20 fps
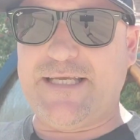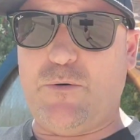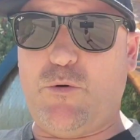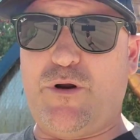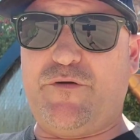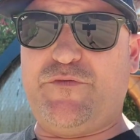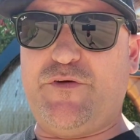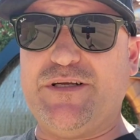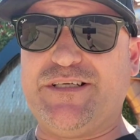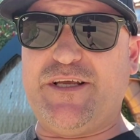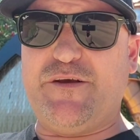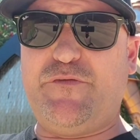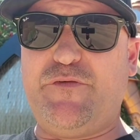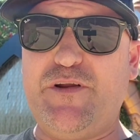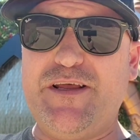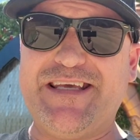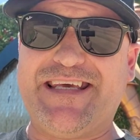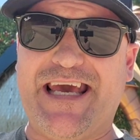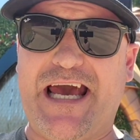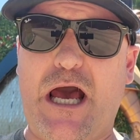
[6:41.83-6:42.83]
I tell you what, if you
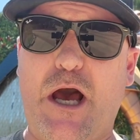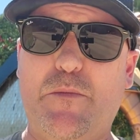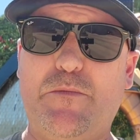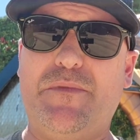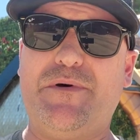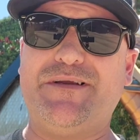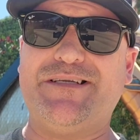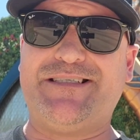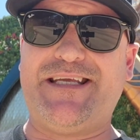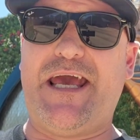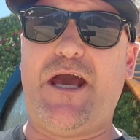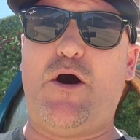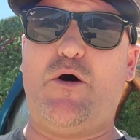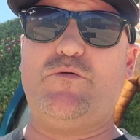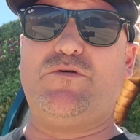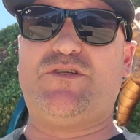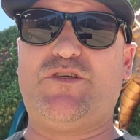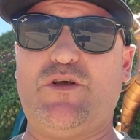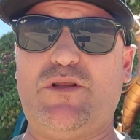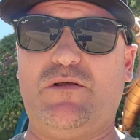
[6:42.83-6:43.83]
definitely come
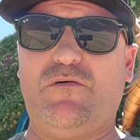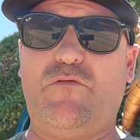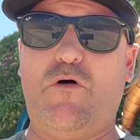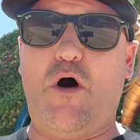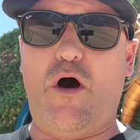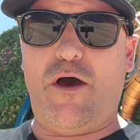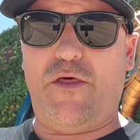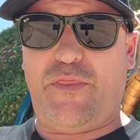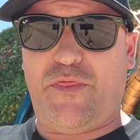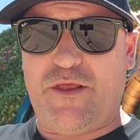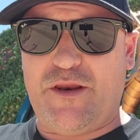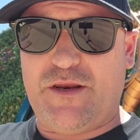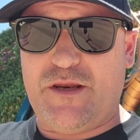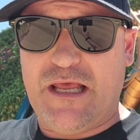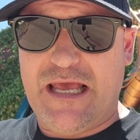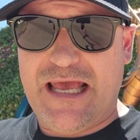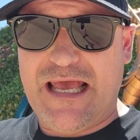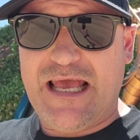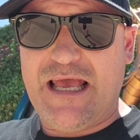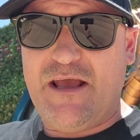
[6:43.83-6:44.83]
down to Leviathan
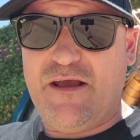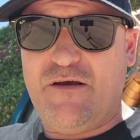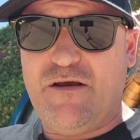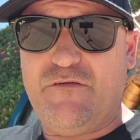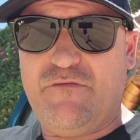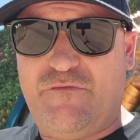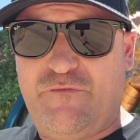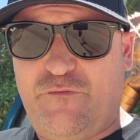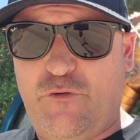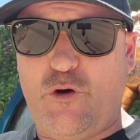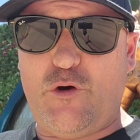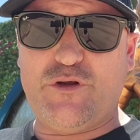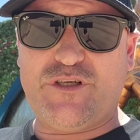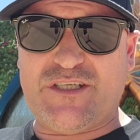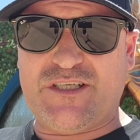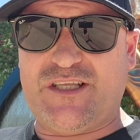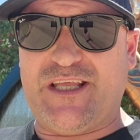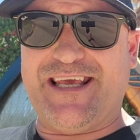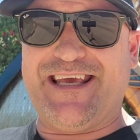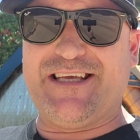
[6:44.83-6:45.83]

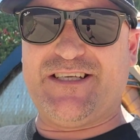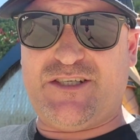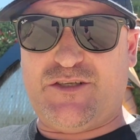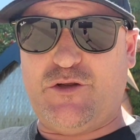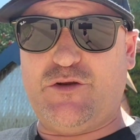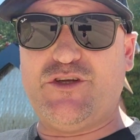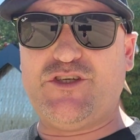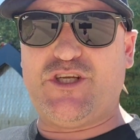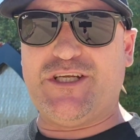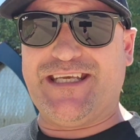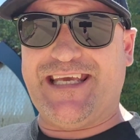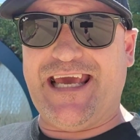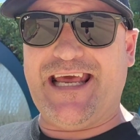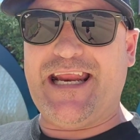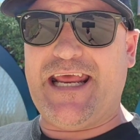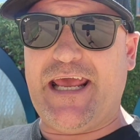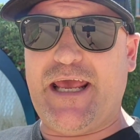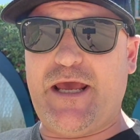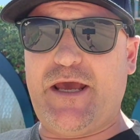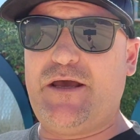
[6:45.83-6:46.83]
first thing as soon as you
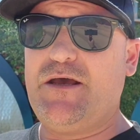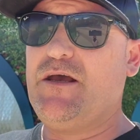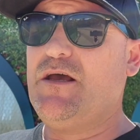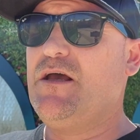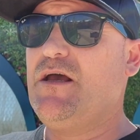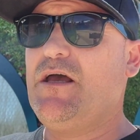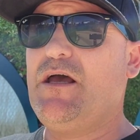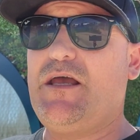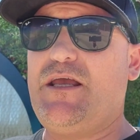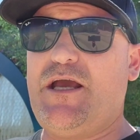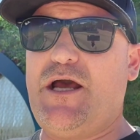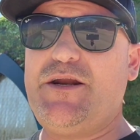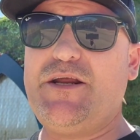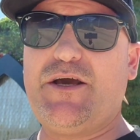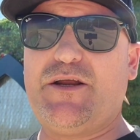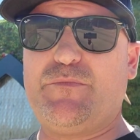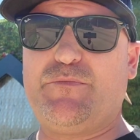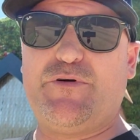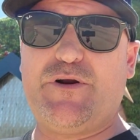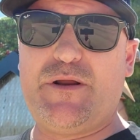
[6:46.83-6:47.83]
get here, you
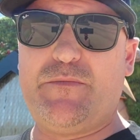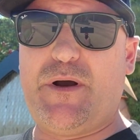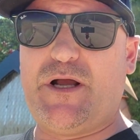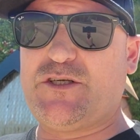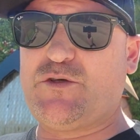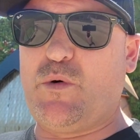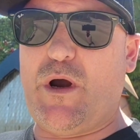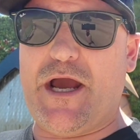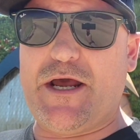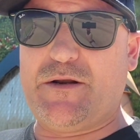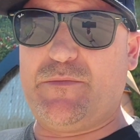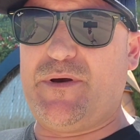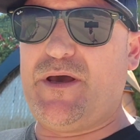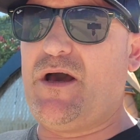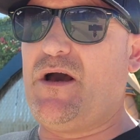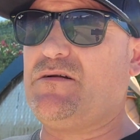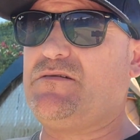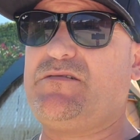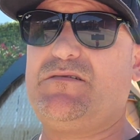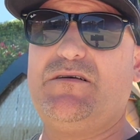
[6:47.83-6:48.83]
only got to pretty much wait
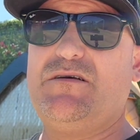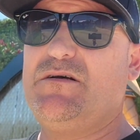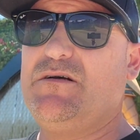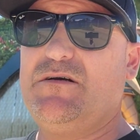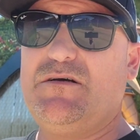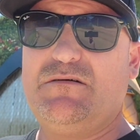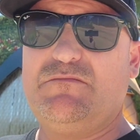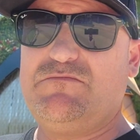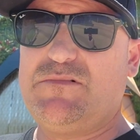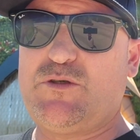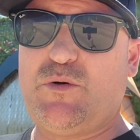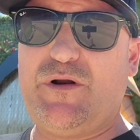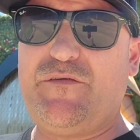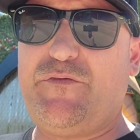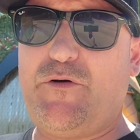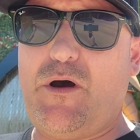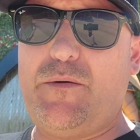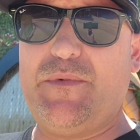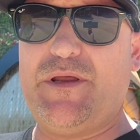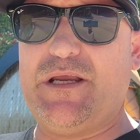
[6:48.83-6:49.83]
about
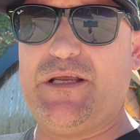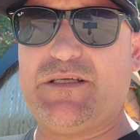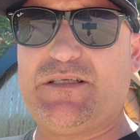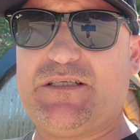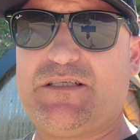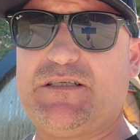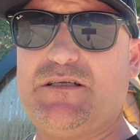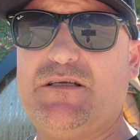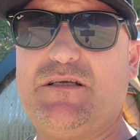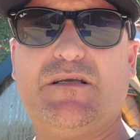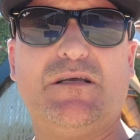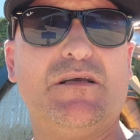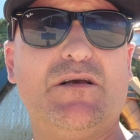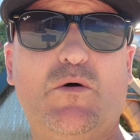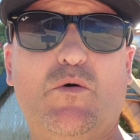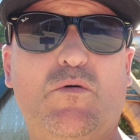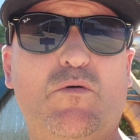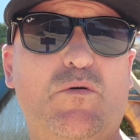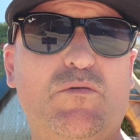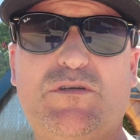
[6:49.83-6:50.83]
twenty-five minutes
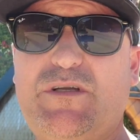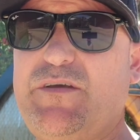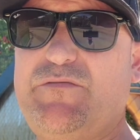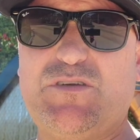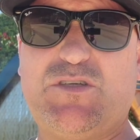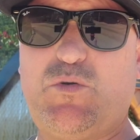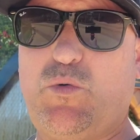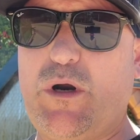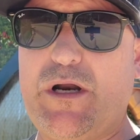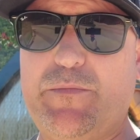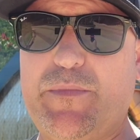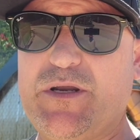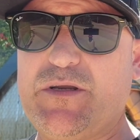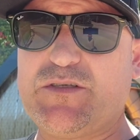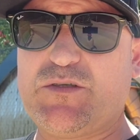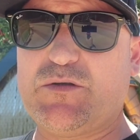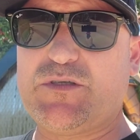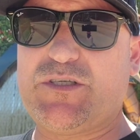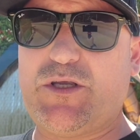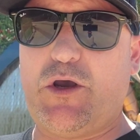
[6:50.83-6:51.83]
or even twenty
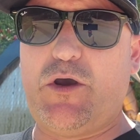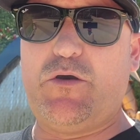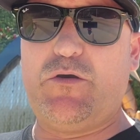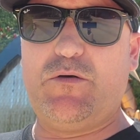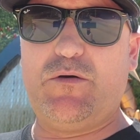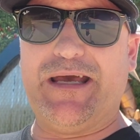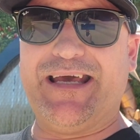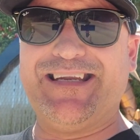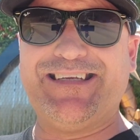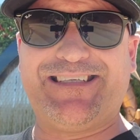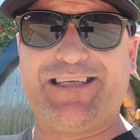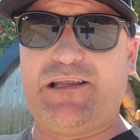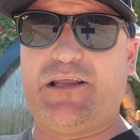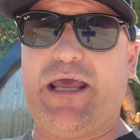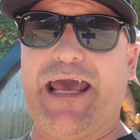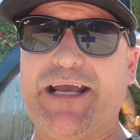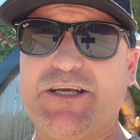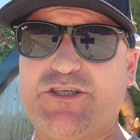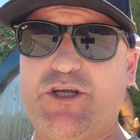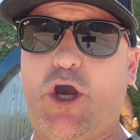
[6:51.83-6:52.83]
minutes or so until
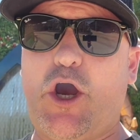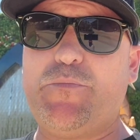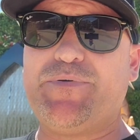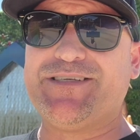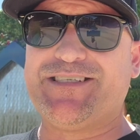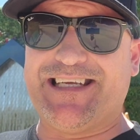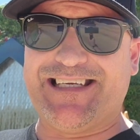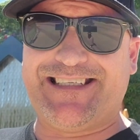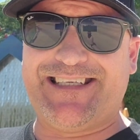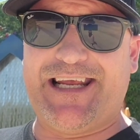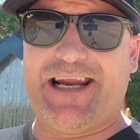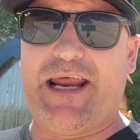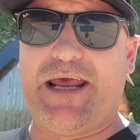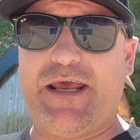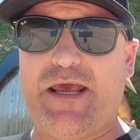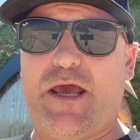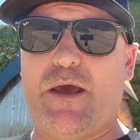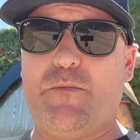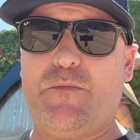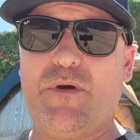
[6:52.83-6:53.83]
it actually opens at ten
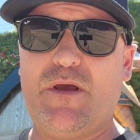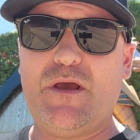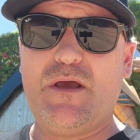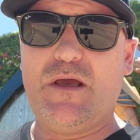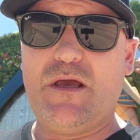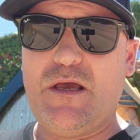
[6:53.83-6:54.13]
A M